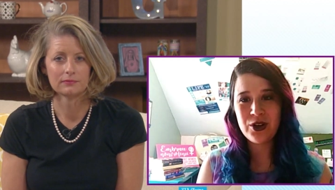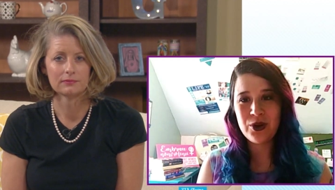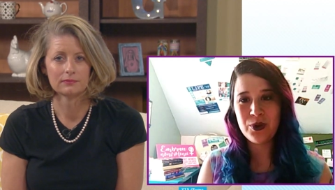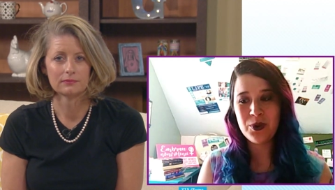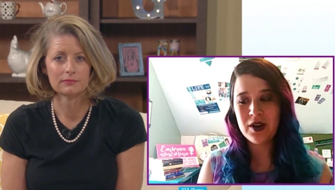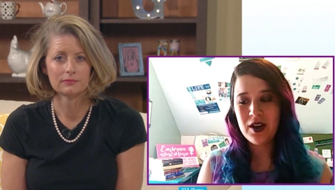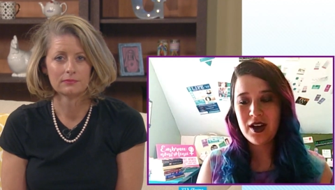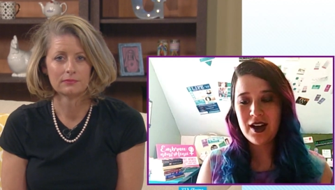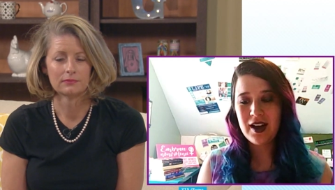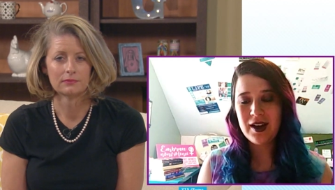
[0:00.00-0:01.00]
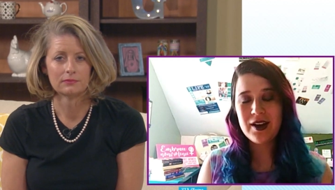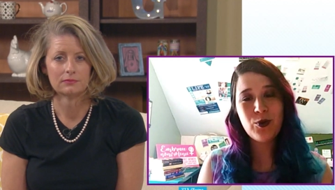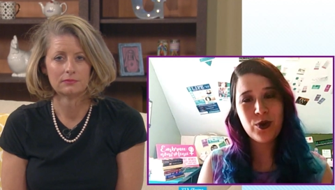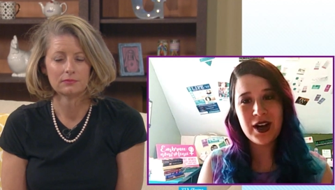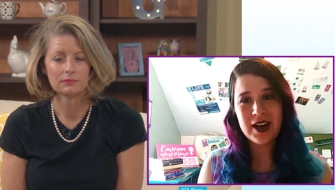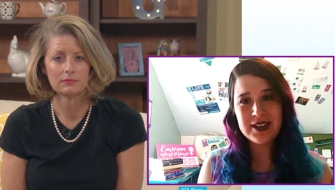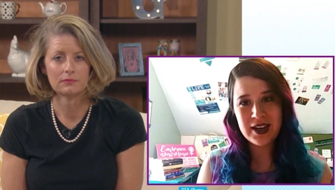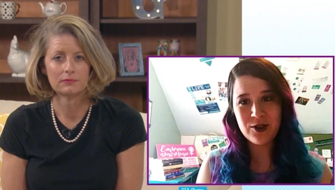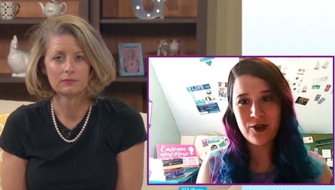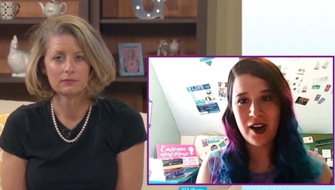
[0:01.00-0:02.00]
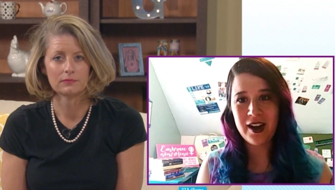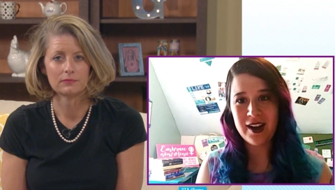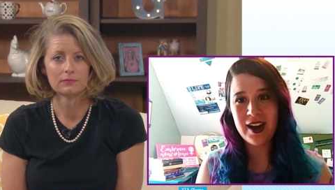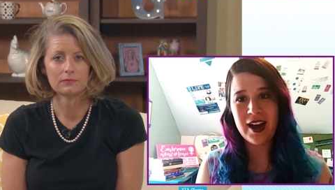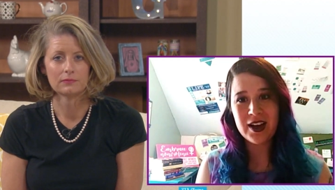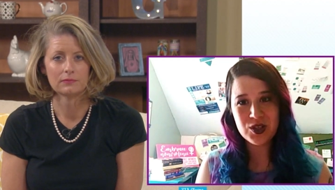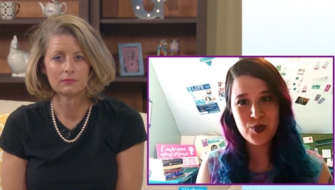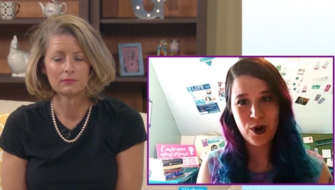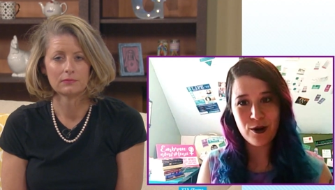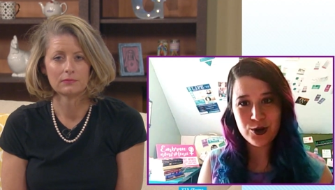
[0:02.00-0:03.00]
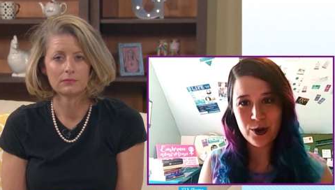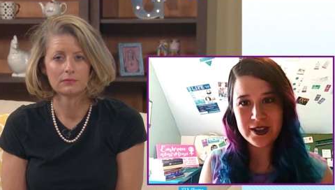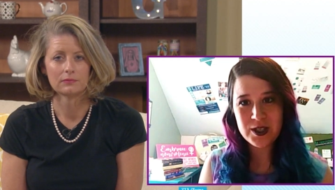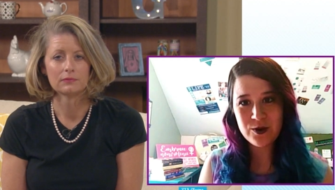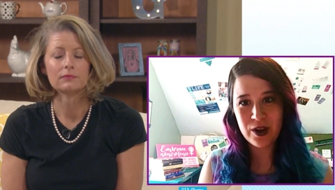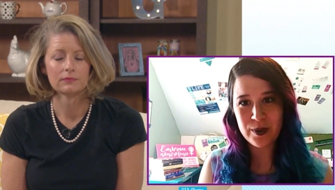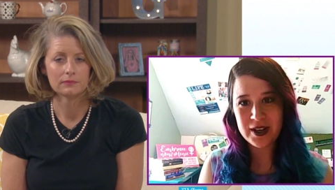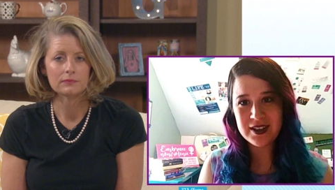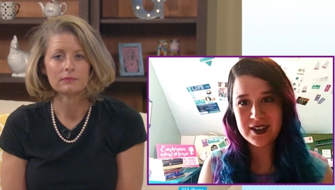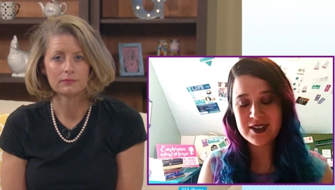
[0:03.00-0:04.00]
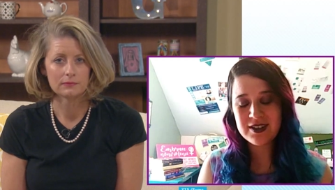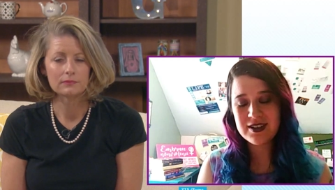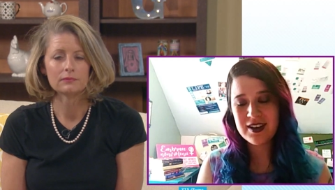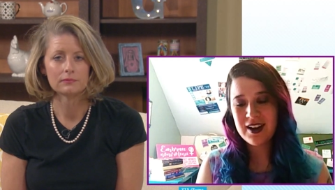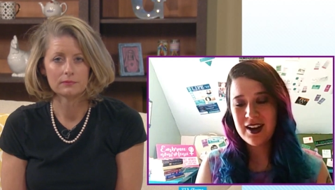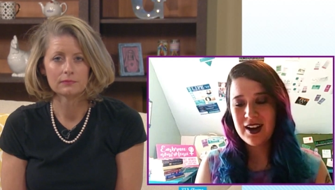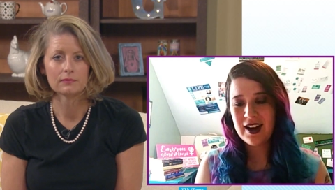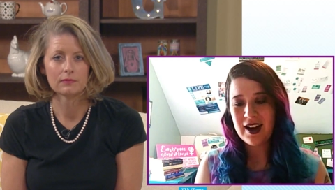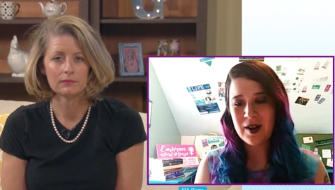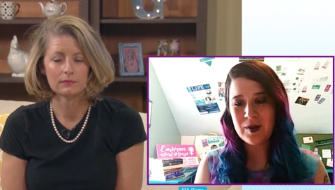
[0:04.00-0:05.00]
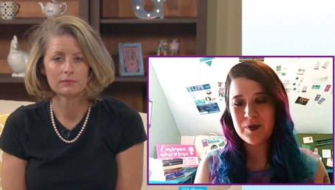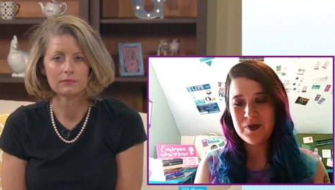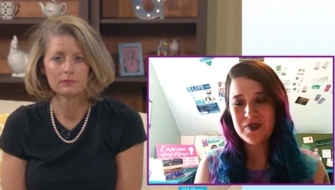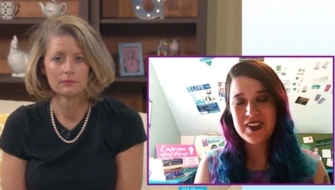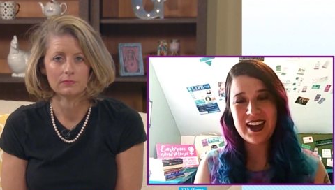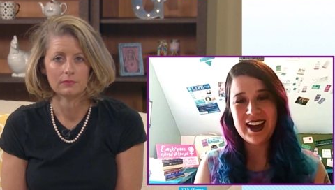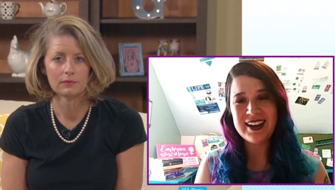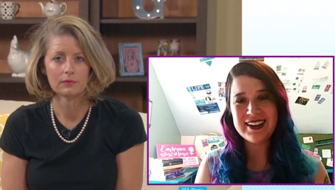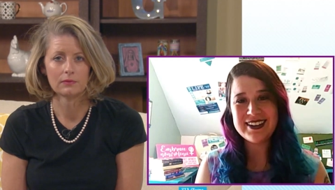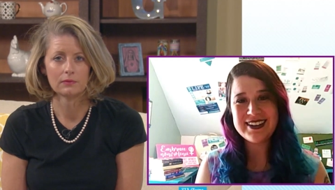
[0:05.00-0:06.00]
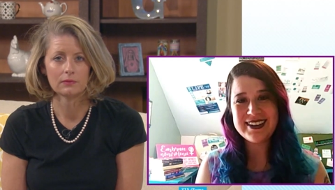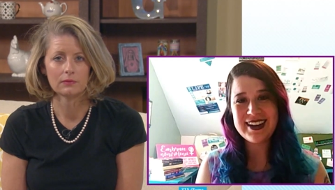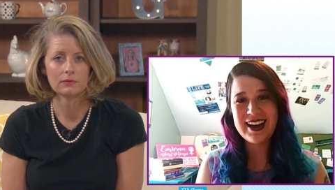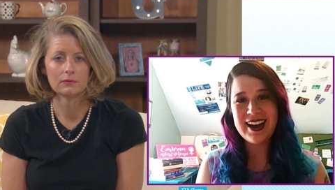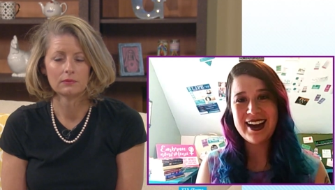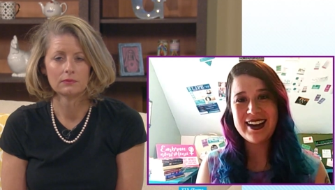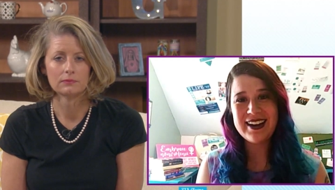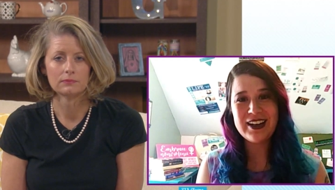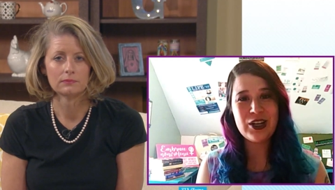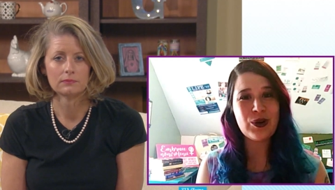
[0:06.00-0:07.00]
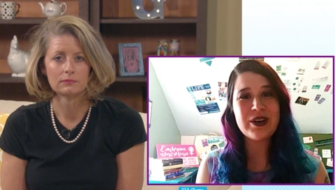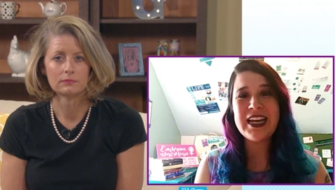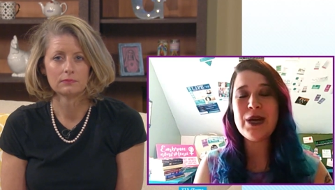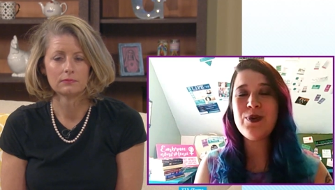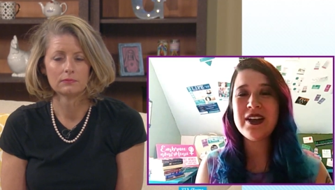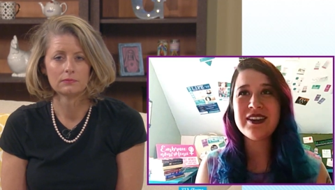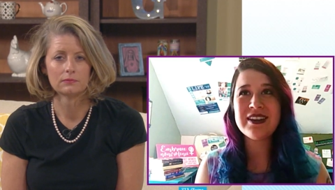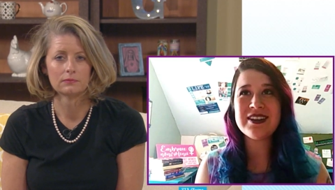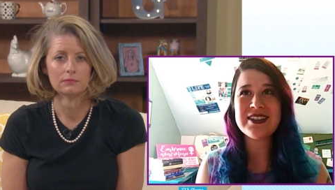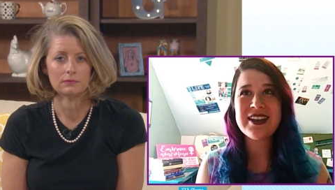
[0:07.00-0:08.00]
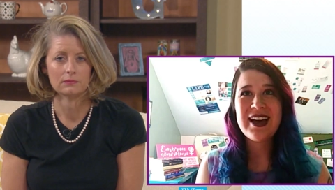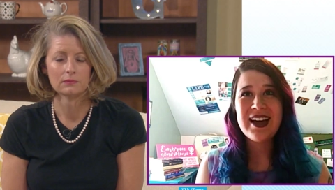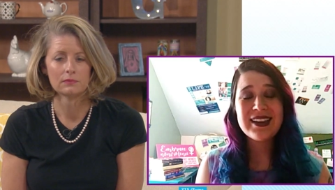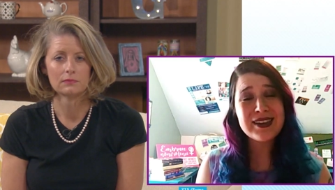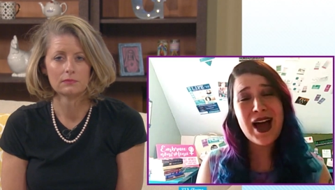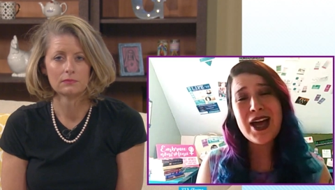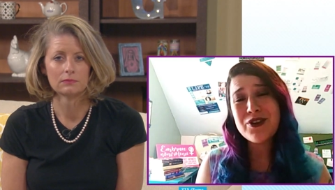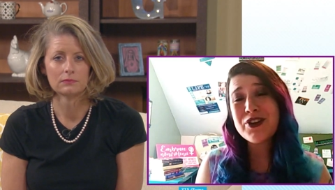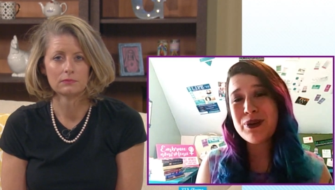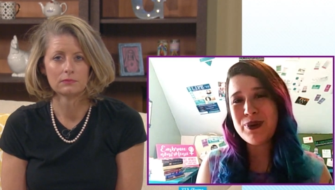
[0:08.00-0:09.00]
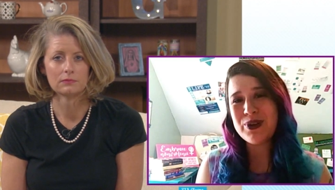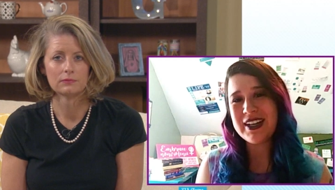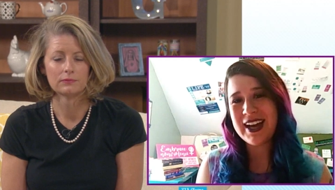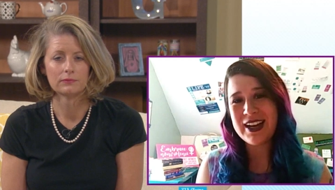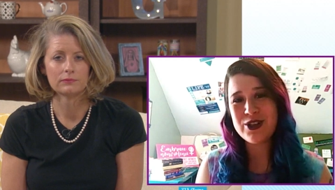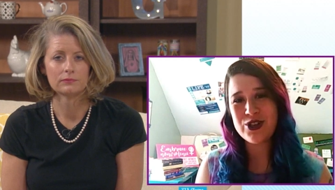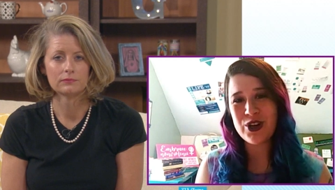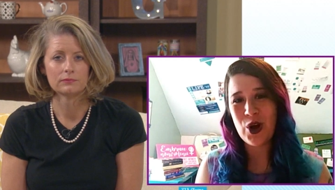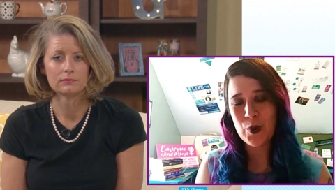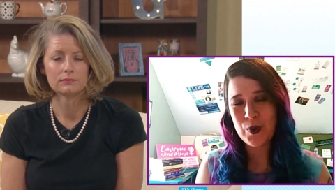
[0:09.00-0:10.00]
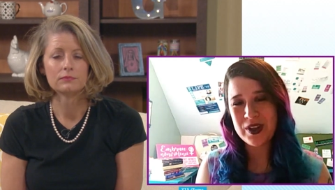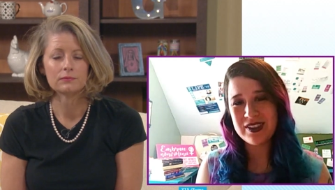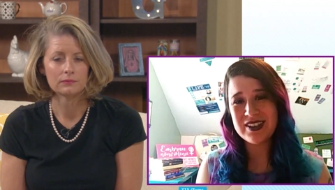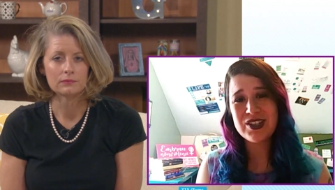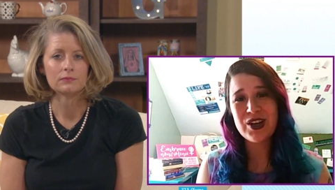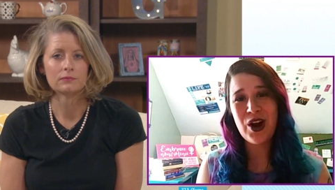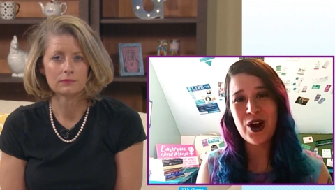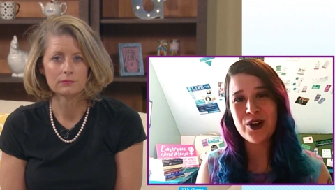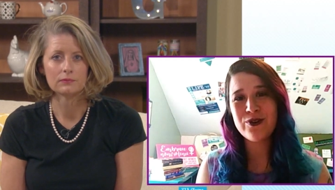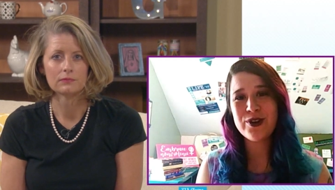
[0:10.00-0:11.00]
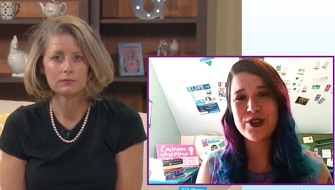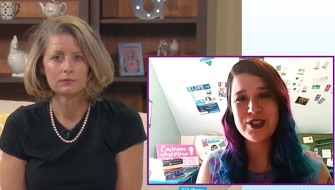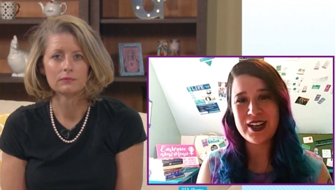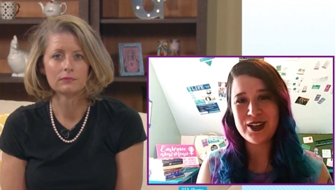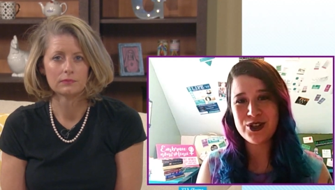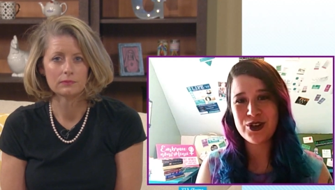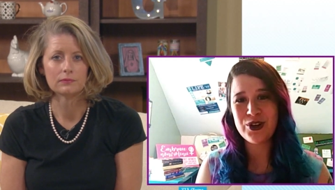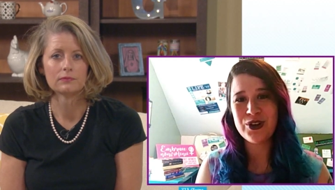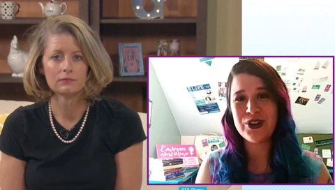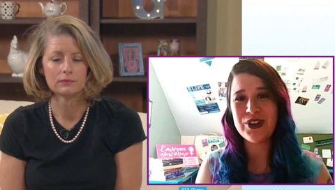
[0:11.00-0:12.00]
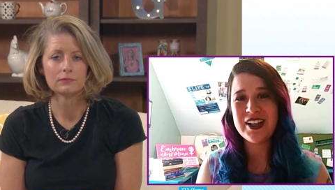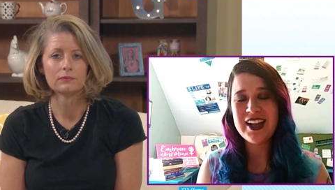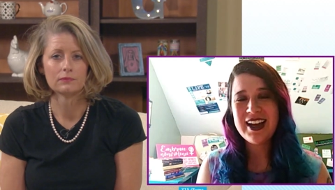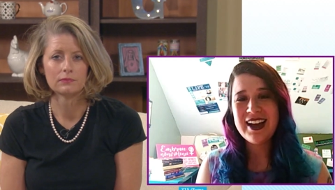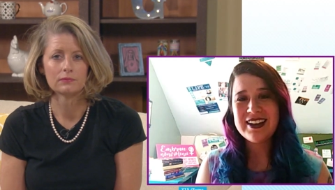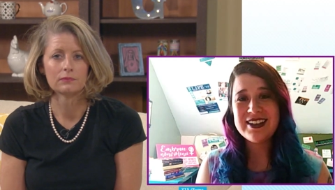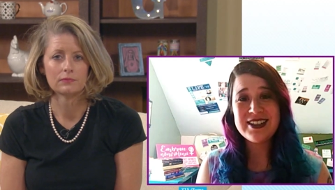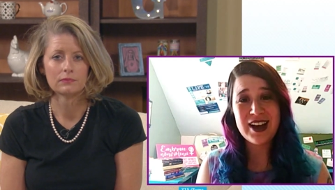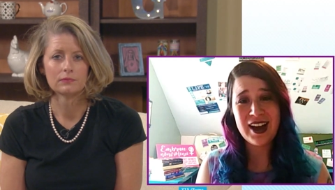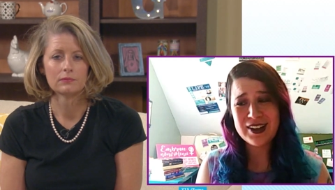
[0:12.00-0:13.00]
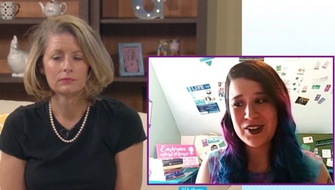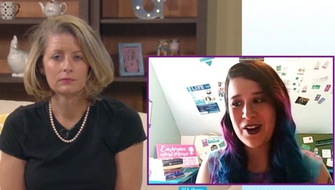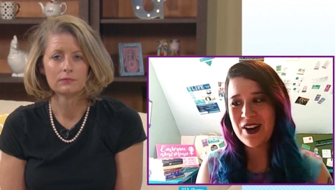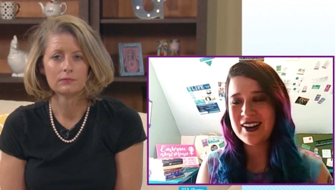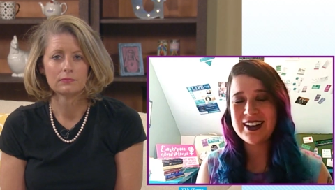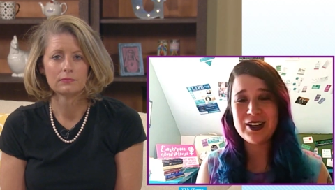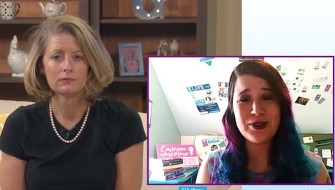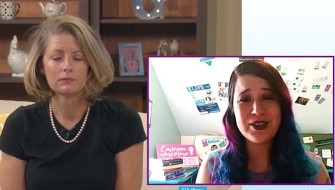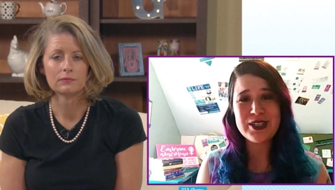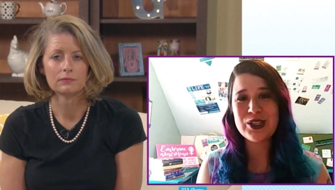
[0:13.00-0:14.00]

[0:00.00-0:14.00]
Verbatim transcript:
Speaker 1: who uh, would identify as pro choice feminists. Um, and, you know, keeping this line of communication open, this conversational dialogue, you know, this